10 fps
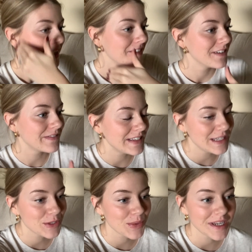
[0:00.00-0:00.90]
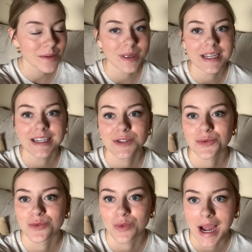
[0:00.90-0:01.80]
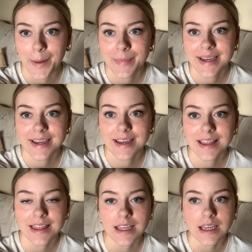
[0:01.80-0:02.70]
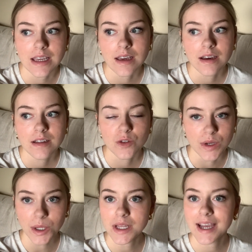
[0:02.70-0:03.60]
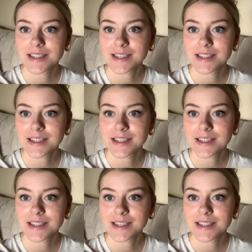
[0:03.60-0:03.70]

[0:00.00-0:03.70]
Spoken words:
15-20 minutes wrapping the twinkle lights